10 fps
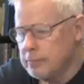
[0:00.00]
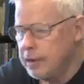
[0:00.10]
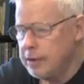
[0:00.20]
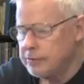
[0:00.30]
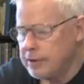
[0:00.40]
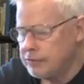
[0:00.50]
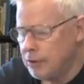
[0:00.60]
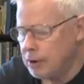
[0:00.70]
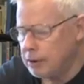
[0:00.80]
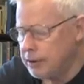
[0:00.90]
It is. That's
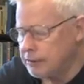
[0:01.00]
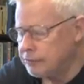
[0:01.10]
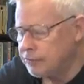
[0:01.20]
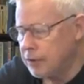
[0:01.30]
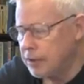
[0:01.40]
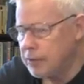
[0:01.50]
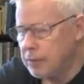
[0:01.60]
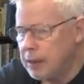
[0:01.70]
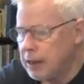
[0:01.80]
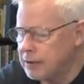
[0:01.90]
all it is. It's for
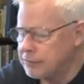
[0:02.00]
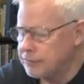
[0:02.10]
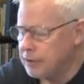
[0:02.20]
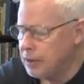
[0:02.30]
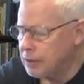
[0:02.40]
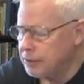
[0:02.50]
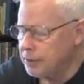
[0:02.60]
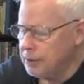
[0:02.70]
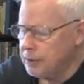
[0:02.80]
nothing because stealth,